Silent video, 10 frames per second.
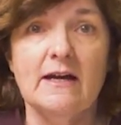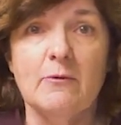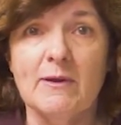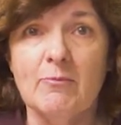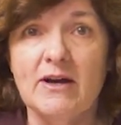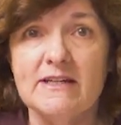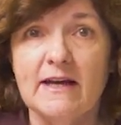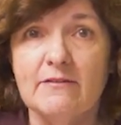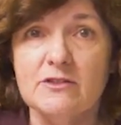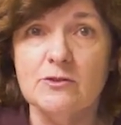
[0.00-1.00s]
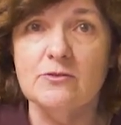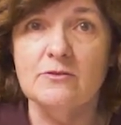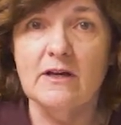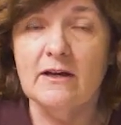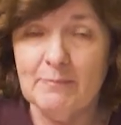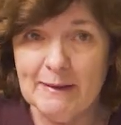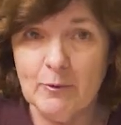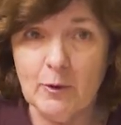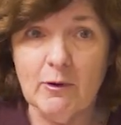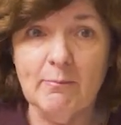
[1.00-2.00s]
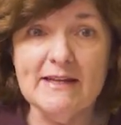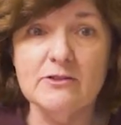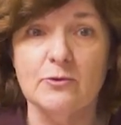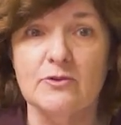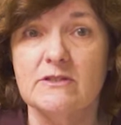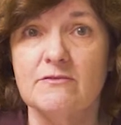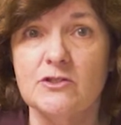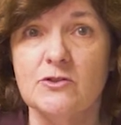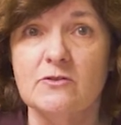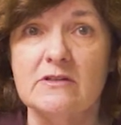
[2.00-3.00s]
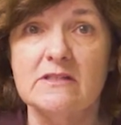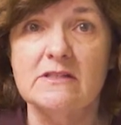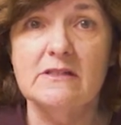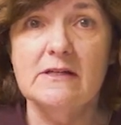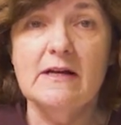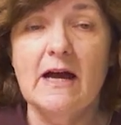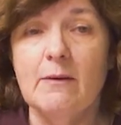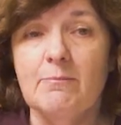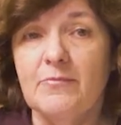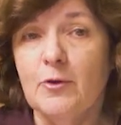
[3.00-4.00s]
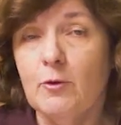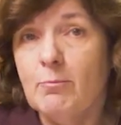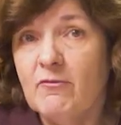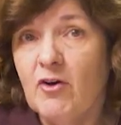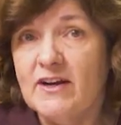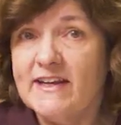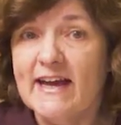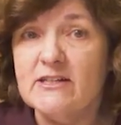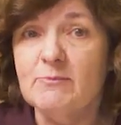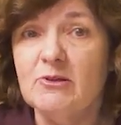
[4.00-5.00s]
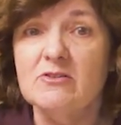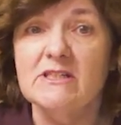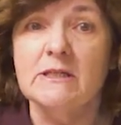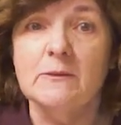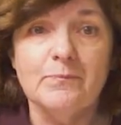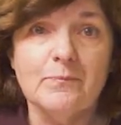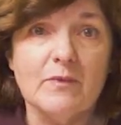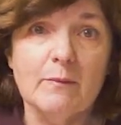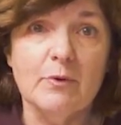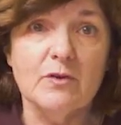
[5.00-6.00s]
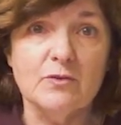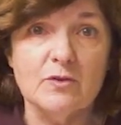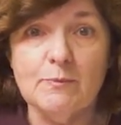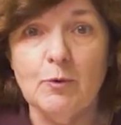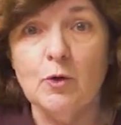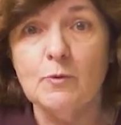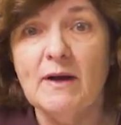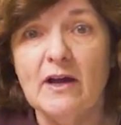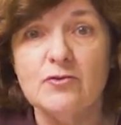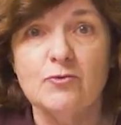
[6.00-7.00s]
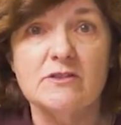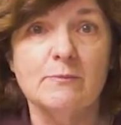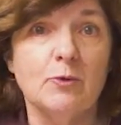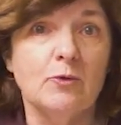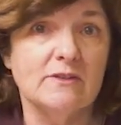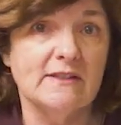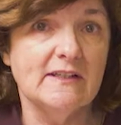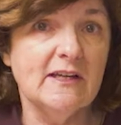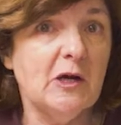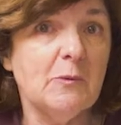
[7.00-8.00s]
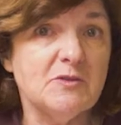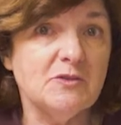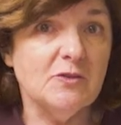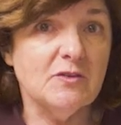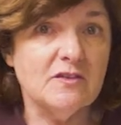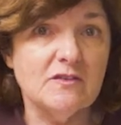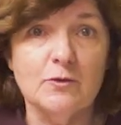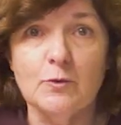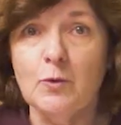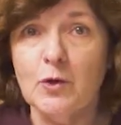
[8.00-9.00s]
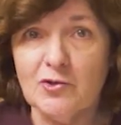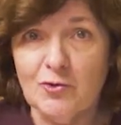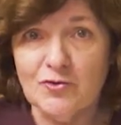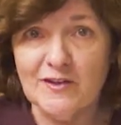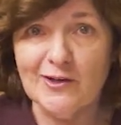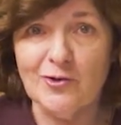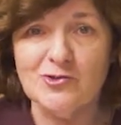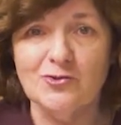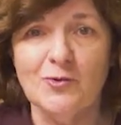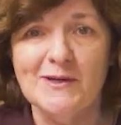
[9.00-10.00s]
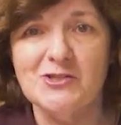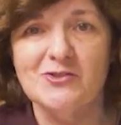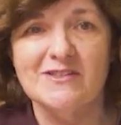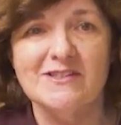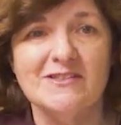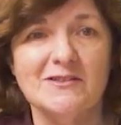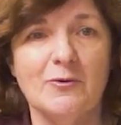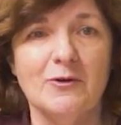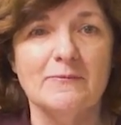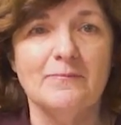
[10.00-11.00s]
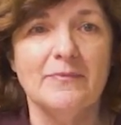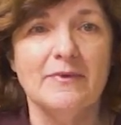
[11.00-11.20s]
We might have people who are mentors for students, who provide accountability, personal support, pastoral support, help students to work through theological questions and so on.